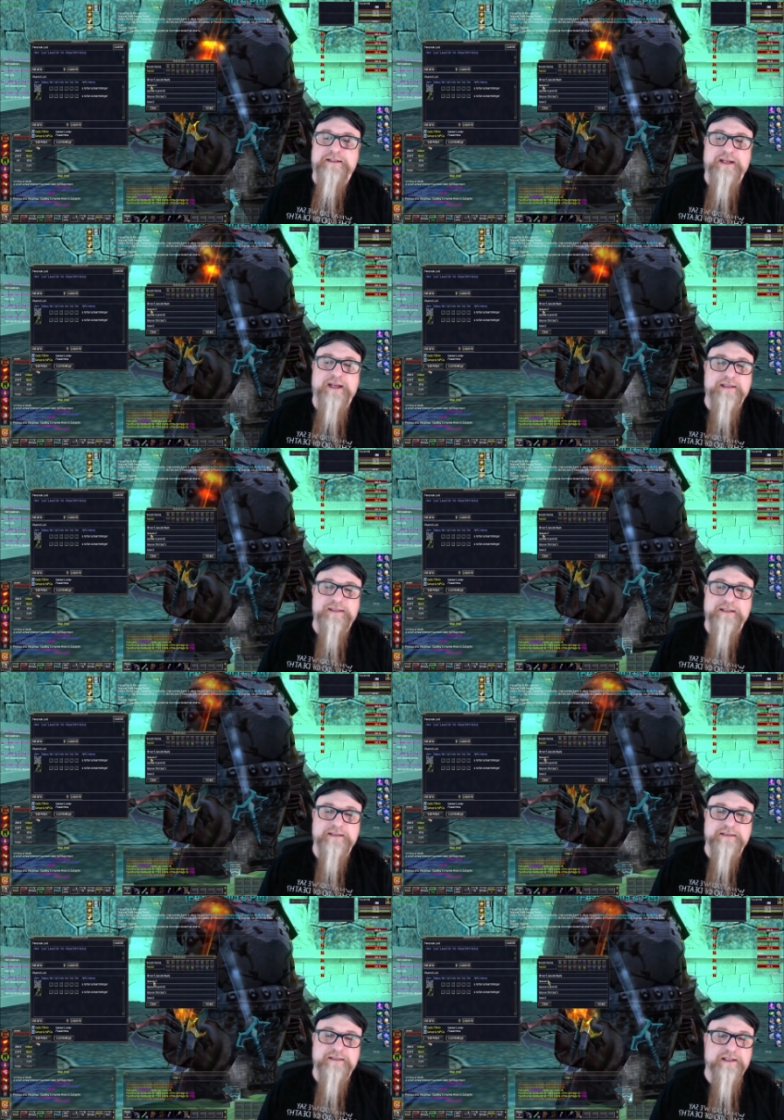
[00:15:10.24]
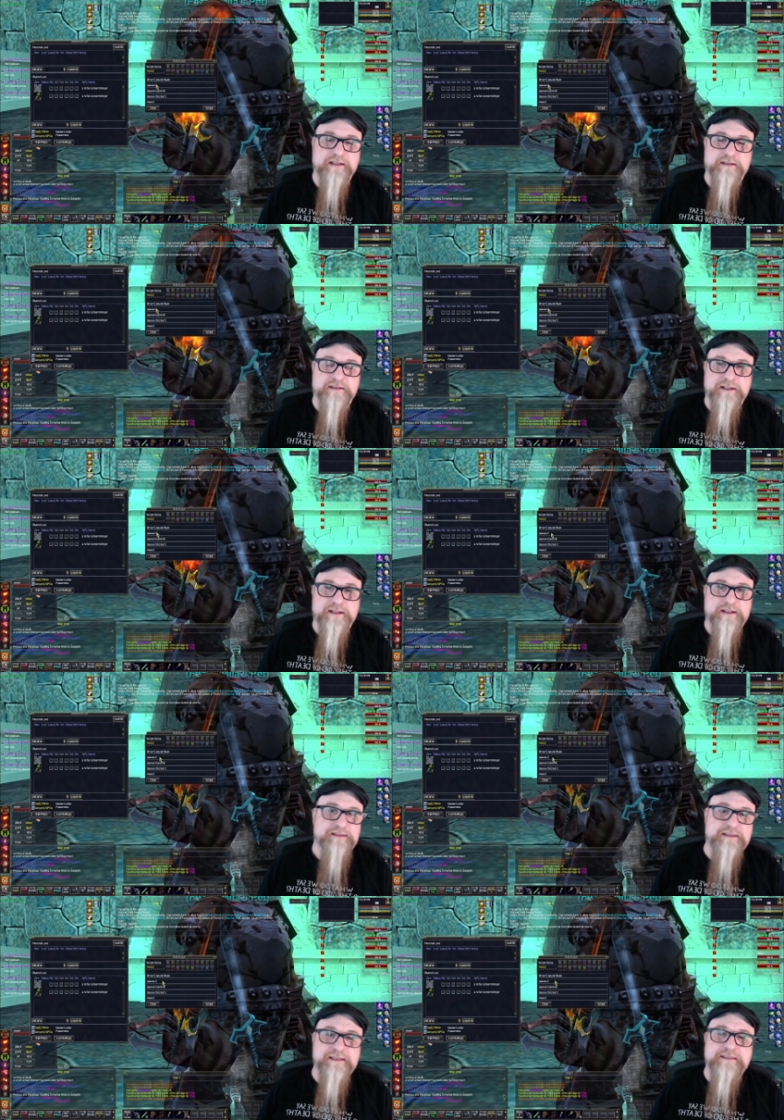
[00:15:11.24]
and then they'll
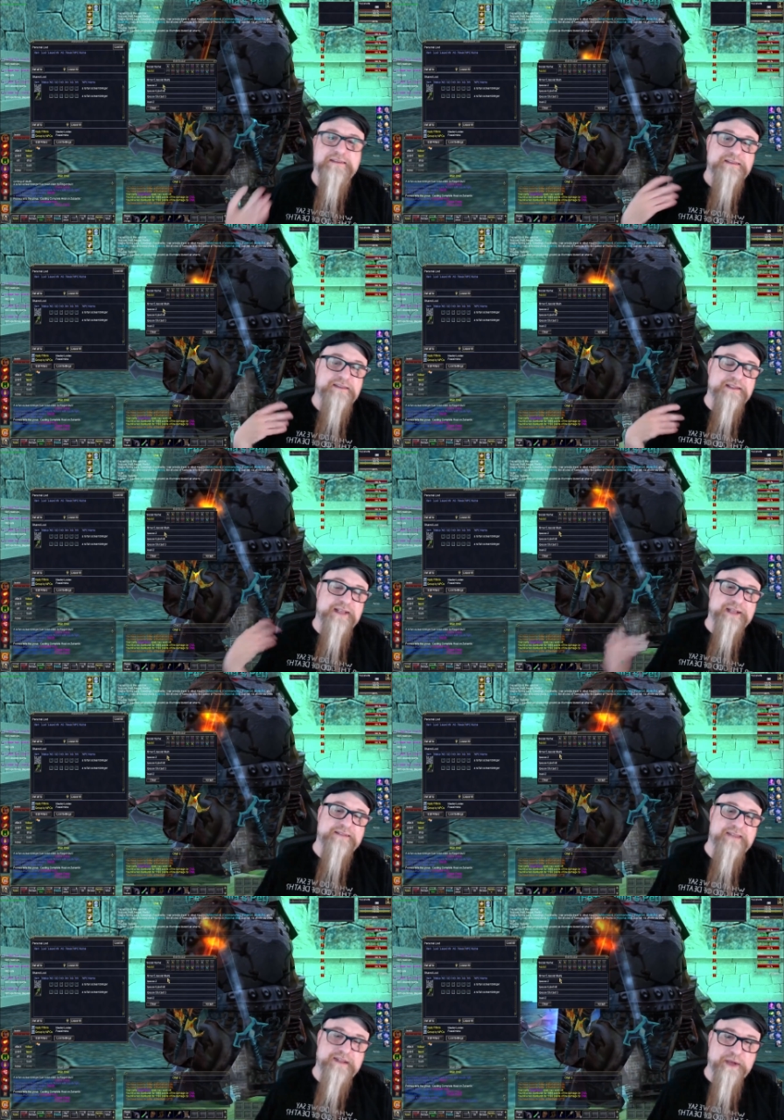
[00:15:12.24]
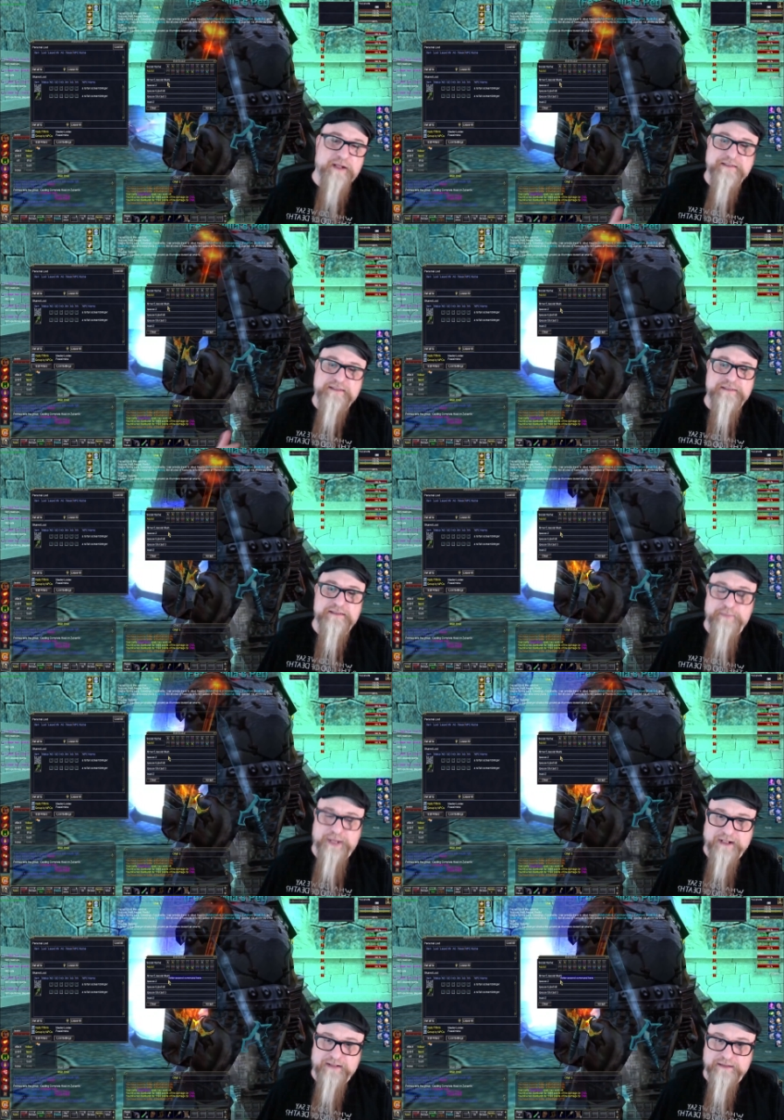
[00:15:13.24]
this, the nice thing about assist
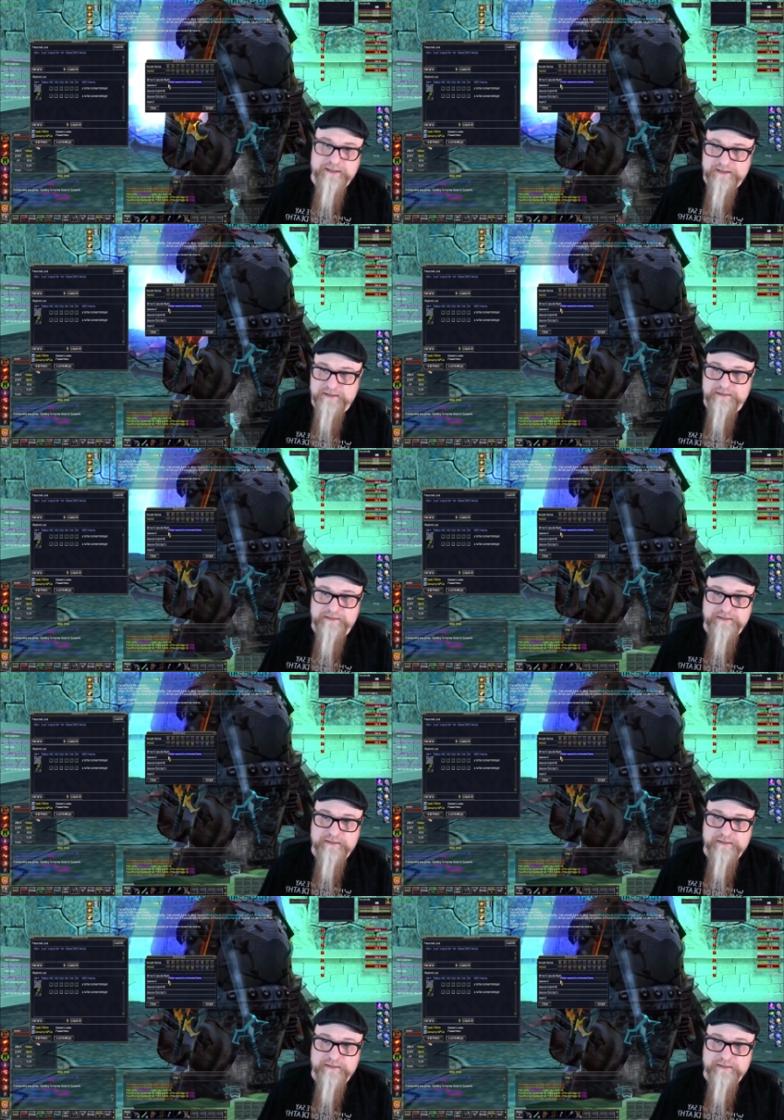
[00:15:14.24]
main is